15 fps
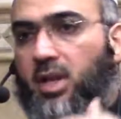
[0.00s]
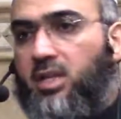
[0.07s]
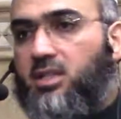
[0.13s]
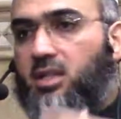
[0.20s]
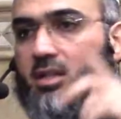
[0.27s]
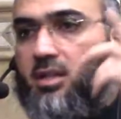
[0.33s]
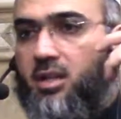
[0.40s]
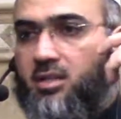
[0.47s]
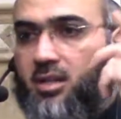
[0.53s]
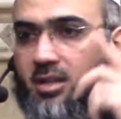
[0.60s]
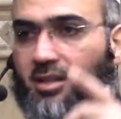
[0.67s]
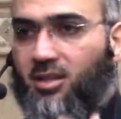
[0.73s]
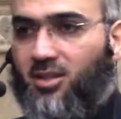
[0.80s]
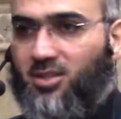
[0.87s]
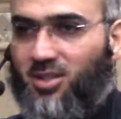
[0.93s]
the ascendants
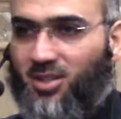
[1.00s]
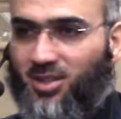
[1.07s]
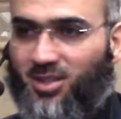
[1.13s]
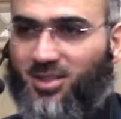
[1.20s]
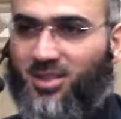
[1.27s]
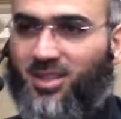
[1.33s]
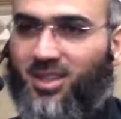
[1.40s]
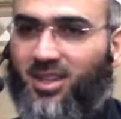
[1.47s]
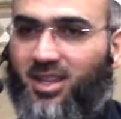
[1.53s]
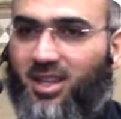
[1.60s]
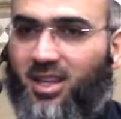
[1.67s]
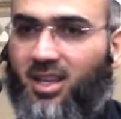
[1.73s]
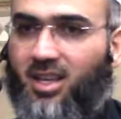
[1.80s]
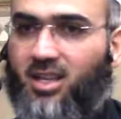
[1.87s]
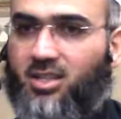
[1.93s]
and the descendants.
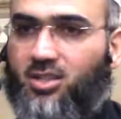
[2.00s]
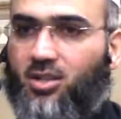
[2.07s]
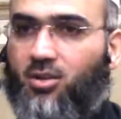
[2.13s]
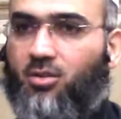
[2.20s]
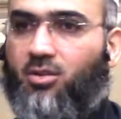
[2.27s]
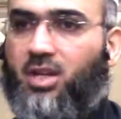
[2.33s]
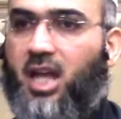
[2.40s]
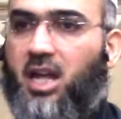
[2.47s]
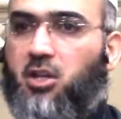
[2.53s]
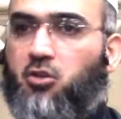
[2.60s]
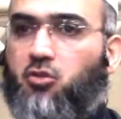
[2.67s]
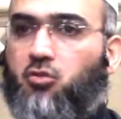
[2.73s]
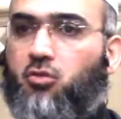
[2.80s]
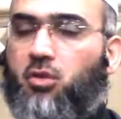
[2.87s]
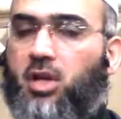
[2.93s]
So can
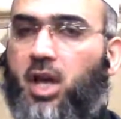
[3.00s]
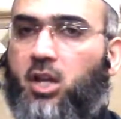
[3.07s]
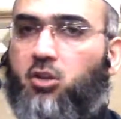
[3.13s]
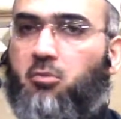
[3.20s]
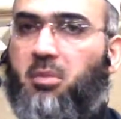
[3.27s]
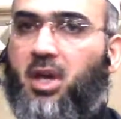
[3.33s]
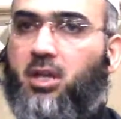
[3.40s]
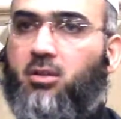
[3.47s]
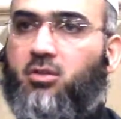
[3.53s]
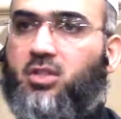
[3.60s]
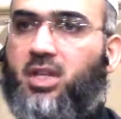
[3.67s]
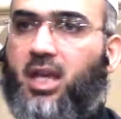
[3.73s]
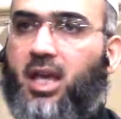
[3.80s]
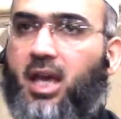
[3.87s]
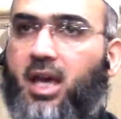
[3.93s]
you pay your
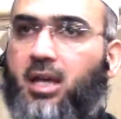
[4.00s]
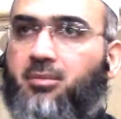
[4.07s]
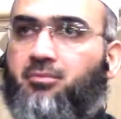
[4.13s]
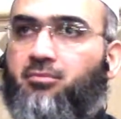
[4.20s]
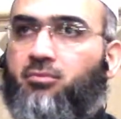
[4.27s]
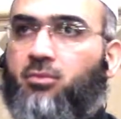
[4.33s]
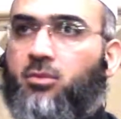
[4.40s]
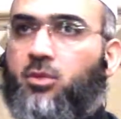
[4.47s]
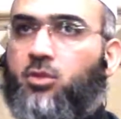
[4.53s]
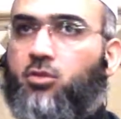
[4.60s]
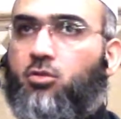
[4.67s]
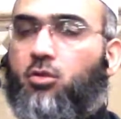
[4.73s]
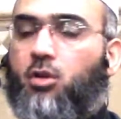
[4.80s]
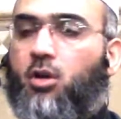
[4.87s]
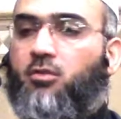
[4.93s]
zakat to
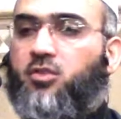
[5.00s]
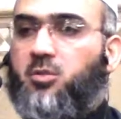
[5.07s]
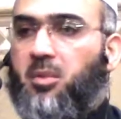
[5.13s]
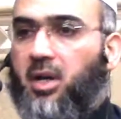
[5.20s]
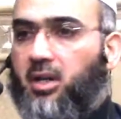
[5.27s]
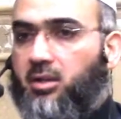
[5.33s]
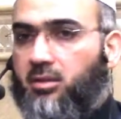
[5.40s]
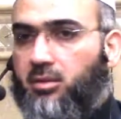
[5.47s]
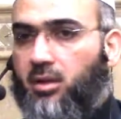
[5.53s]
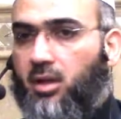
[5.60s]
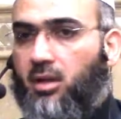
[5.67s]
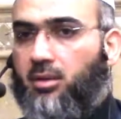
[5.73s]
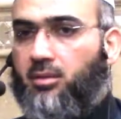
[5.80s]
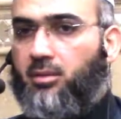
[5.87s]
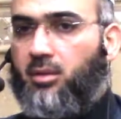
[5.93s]
your offspring?
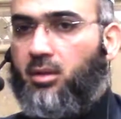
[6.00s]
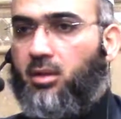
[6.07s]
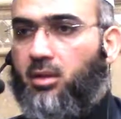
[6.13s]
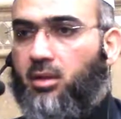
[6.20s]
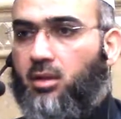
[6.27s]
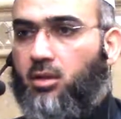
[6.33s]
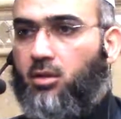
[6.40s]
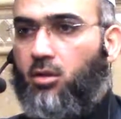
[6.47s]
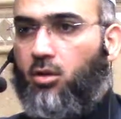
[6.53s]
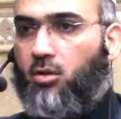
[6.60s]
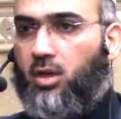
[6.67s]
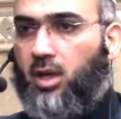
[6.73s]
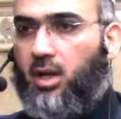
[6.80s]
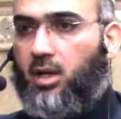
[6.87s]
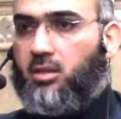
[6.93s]
No, you
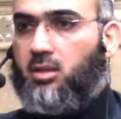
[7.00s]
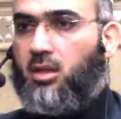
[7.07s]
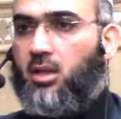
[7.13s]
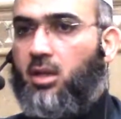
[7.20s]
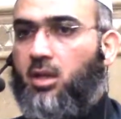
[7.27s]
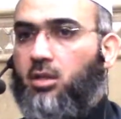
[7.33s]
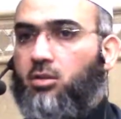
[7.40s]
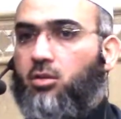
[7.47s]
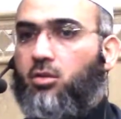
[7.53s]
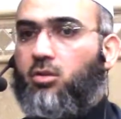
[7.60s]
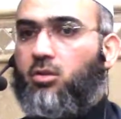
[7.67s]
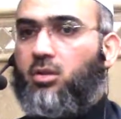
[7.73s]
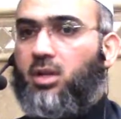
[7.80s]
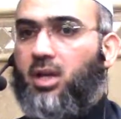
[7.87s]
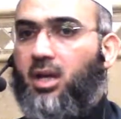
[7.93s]
cannot. To
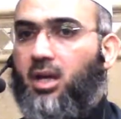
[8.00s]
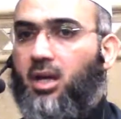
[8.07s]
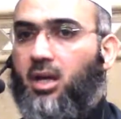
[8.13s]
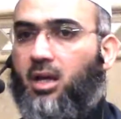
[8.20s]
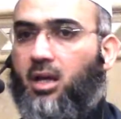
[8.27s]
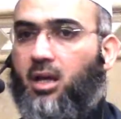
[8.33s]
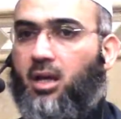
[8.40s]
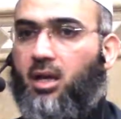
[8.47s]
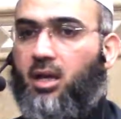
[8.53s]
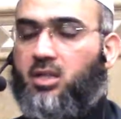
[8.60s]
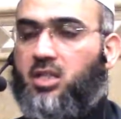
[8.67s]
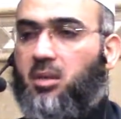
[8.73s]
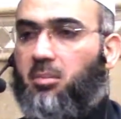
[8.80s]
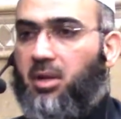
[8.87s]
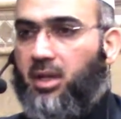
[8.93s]
your
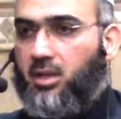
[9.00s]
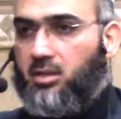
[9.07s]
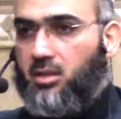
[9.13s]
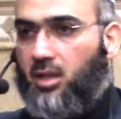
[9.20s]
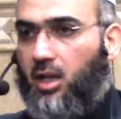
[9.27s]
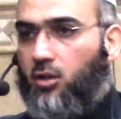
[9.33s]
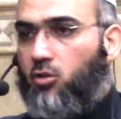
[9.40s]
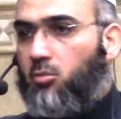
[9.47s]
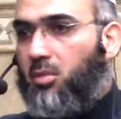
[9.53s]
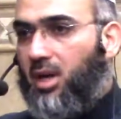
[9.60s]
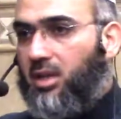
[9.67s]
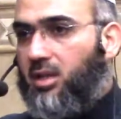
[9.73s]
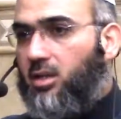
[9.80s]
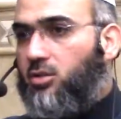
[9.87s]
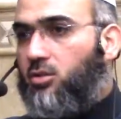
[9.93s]
siblings, like your
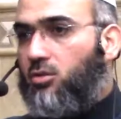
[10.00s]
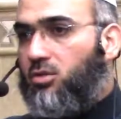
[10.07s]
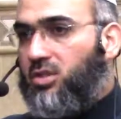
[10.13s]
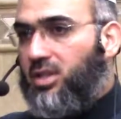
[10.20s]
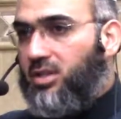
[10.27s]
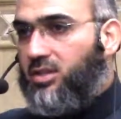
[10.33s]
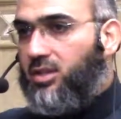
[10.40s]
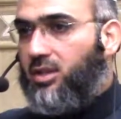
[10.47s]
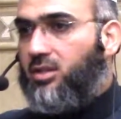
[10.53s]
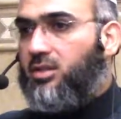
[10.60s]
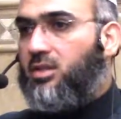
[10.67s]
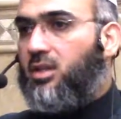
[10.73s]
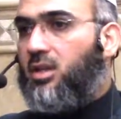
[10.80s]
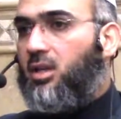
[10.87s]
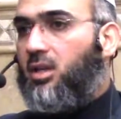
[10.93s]
brothers, your sisters,